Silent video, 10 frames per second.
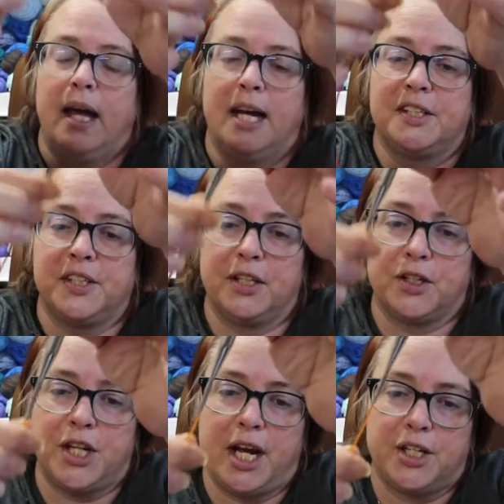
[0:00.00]
and it's
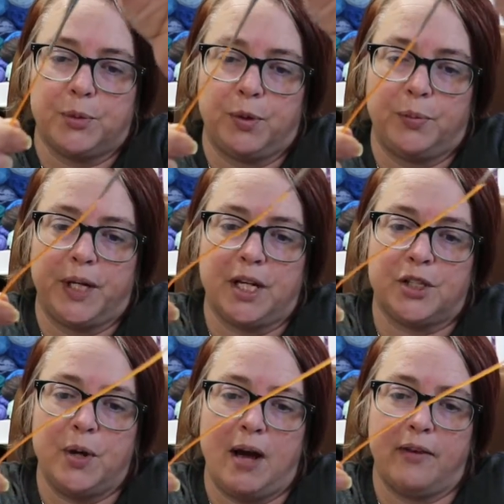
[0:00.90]
interchangeable
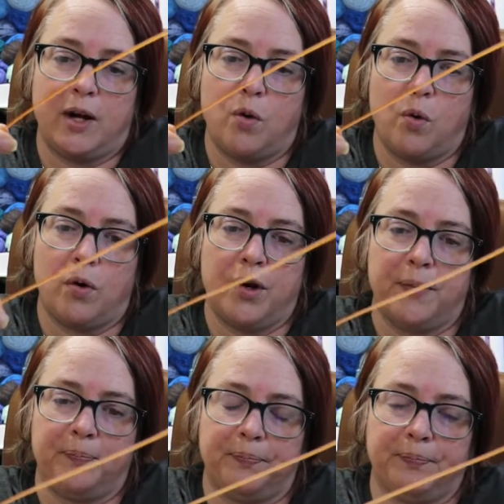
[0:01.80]
because you have a cord